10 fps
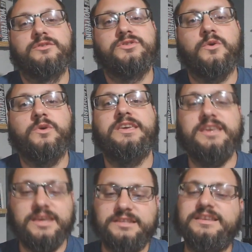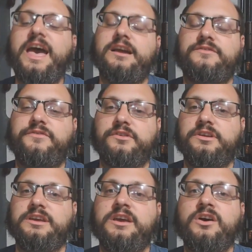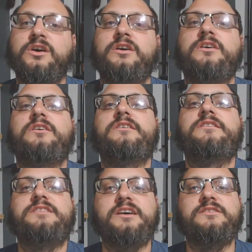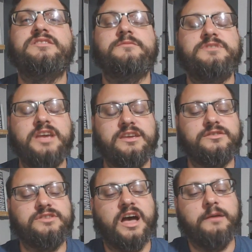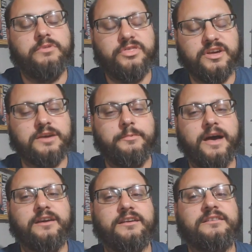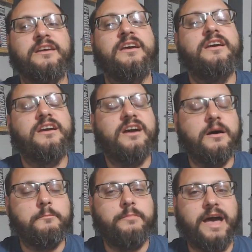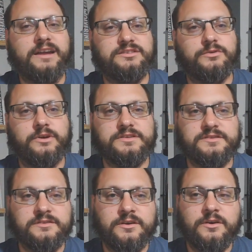So he tactfully tells him, take your time, think about it, come back to us.